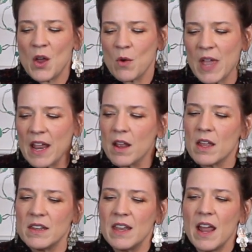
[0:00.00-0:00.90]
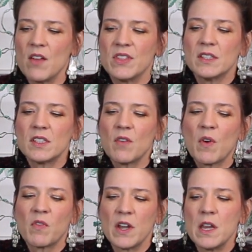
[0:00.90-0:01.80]
Okay, now this stuff
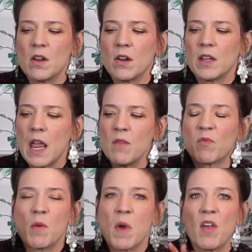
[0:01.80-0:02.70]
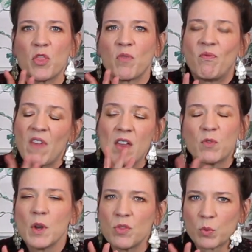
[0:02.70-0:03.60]
over here came from a
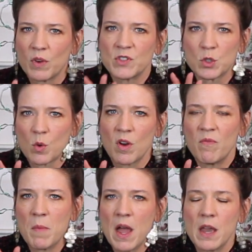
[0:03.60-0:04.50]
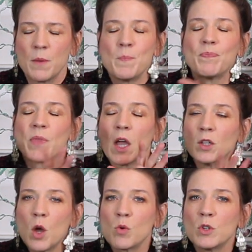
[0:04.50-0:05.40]
favorite thrift store of mine,
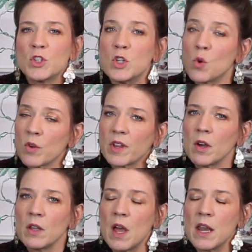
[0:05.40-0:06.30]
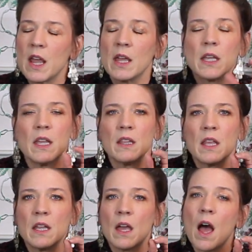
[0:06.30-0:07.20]
local to North Carolina in
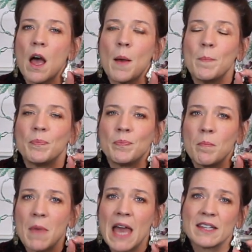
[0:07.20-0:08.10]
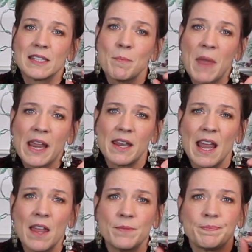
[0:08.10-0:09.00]
the
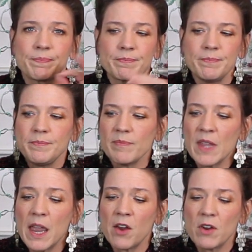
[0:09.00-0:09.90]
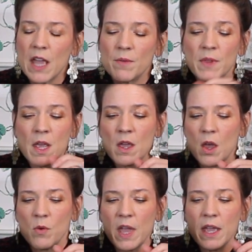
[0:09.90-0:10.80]
Madison-Maiden area.
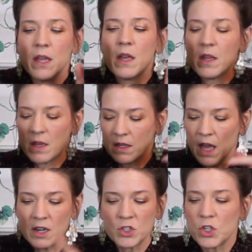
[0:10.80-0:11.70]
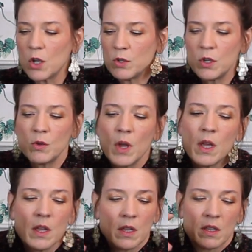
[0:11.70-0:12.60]
Okay, got to show you
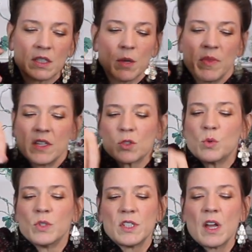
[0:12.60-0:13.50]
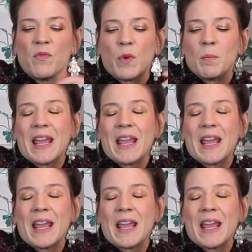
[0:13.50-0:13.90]
some of this cool stuff from